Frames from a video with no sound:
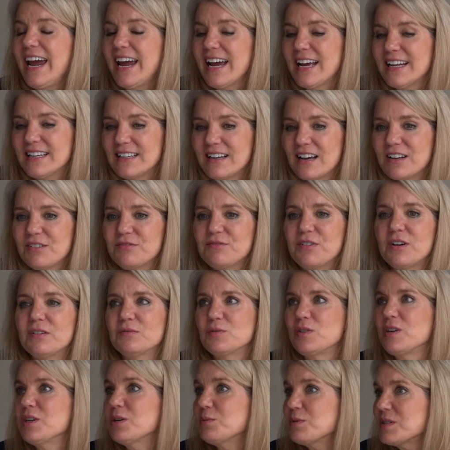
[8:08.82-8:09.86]
And got
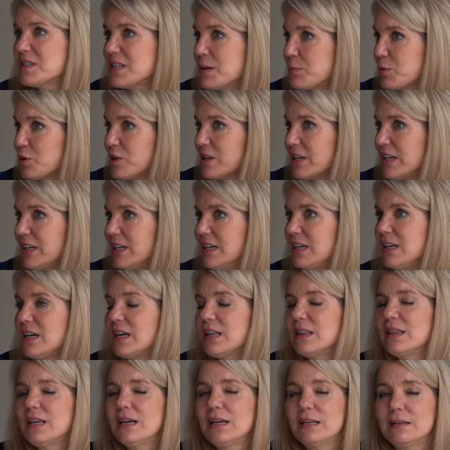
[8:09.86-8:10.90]
involved, with summer league
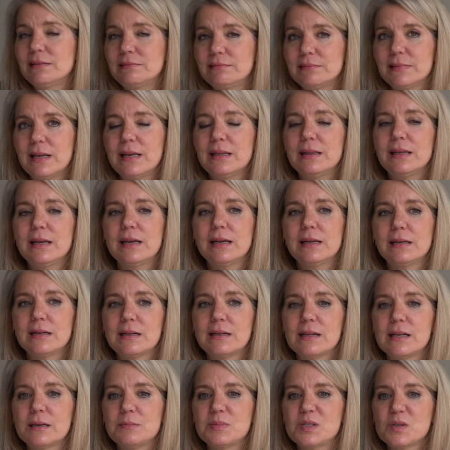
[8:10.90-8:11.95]
and then
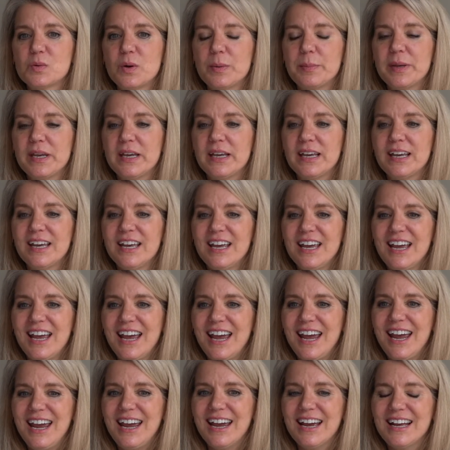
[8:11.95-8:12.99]
club swimming.
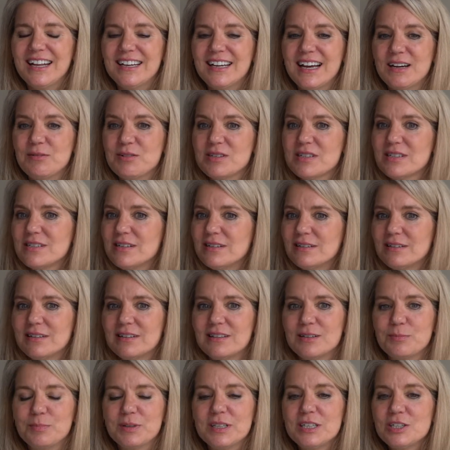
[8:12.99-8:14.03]
And I was sitting in
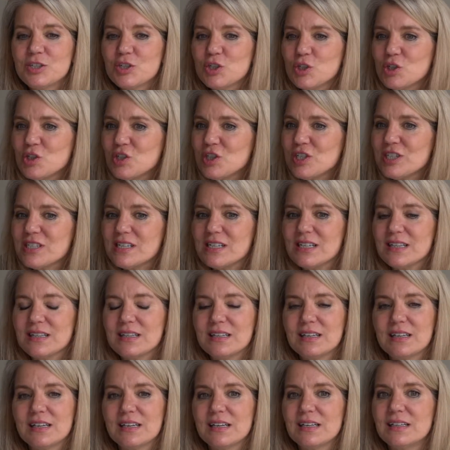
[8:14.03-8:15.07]
the bleachers and
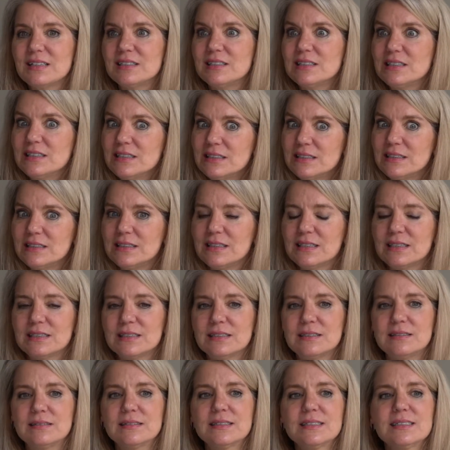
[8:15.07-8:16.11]
thinking, gee,
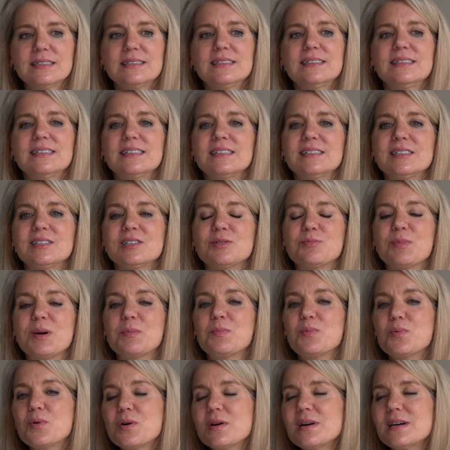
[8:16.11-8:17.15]
these are my
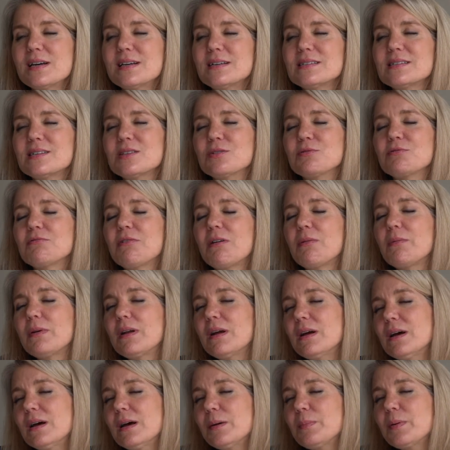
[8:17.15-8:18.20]
boys, and they're growing
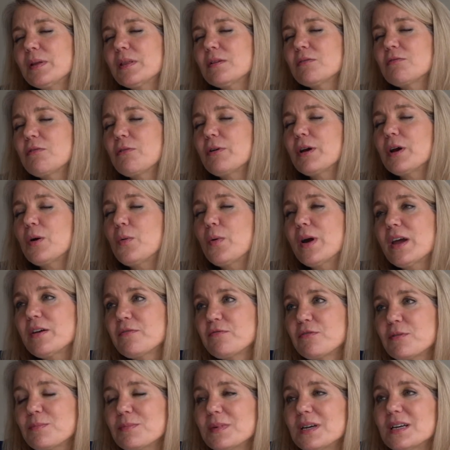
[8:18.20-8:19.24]
up, and they're growing away
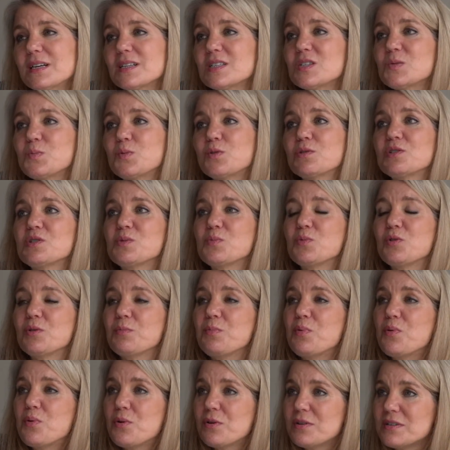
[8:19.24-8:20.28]
from me, and sports are more
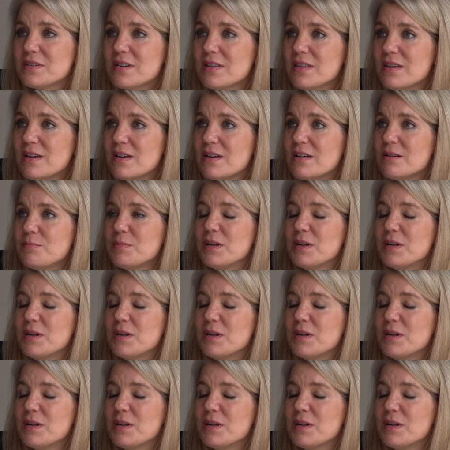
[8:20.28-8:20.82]
important to them.